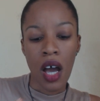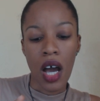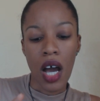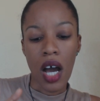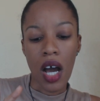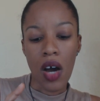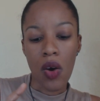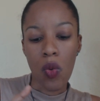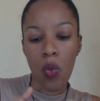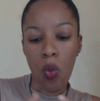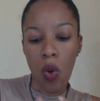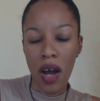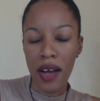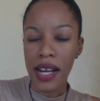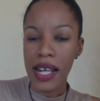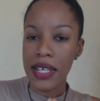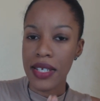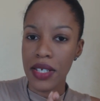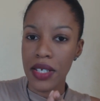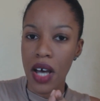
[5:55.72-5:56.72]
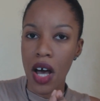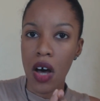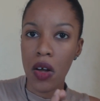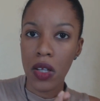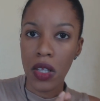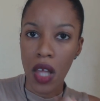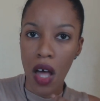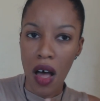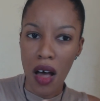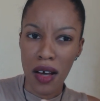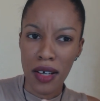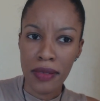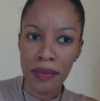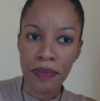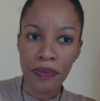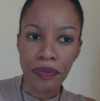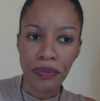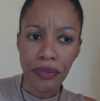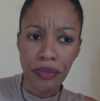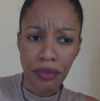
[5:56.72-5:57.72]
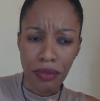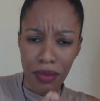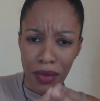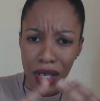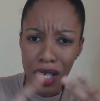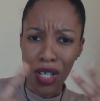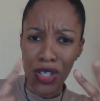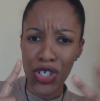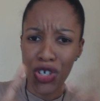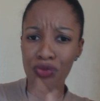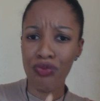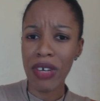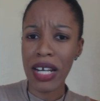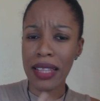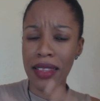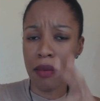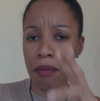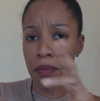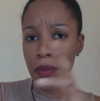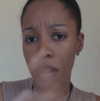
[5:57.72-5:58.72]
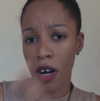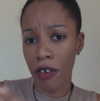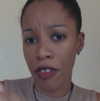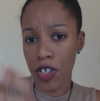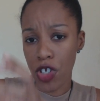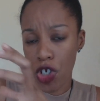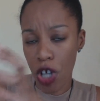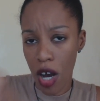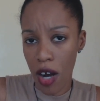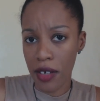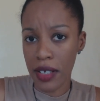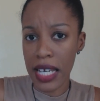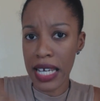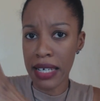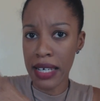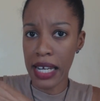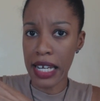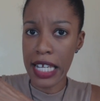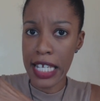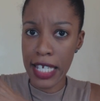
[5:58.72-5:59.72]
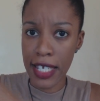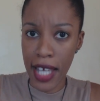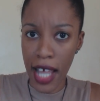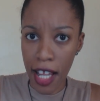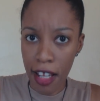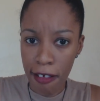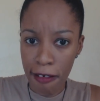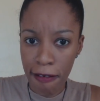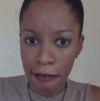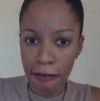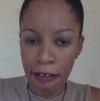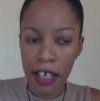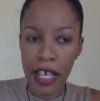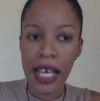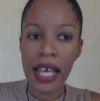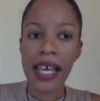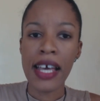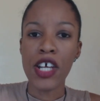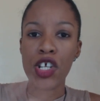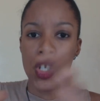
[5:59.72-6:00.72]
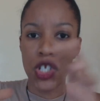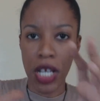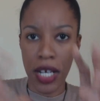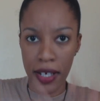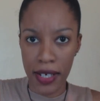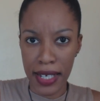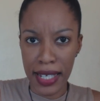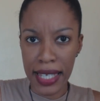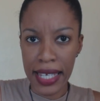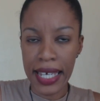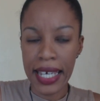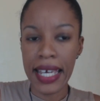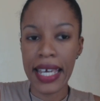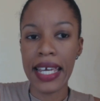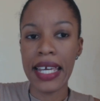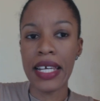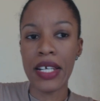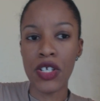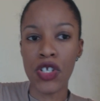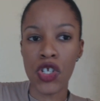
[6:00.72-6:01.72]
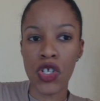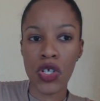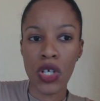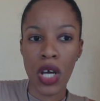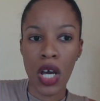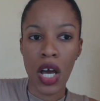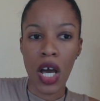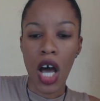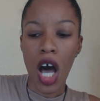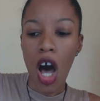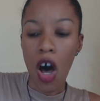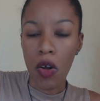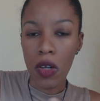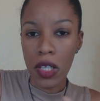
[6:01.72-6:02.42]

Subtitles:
One is how long to read the birth chart in itself. Secondly is how